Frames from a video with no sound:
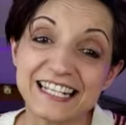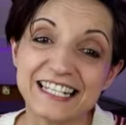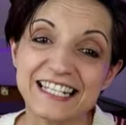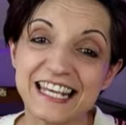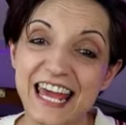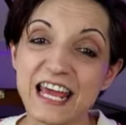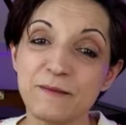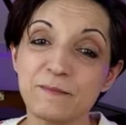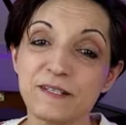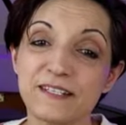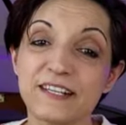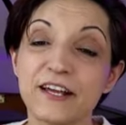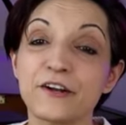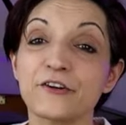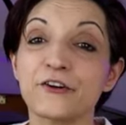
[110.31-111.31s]
games
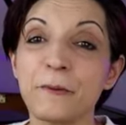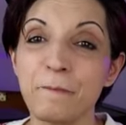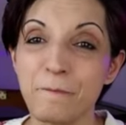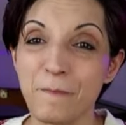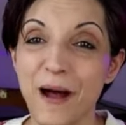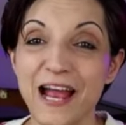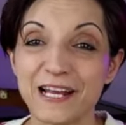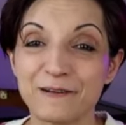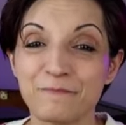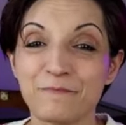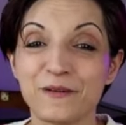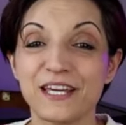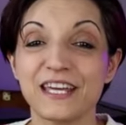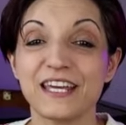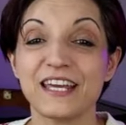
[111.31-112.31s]
remind
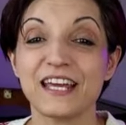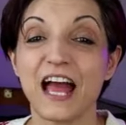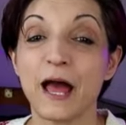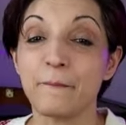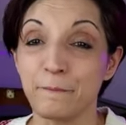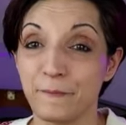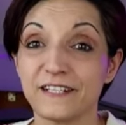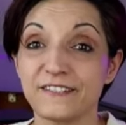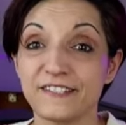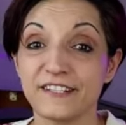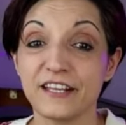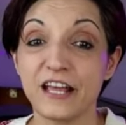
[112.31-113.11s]
me a bit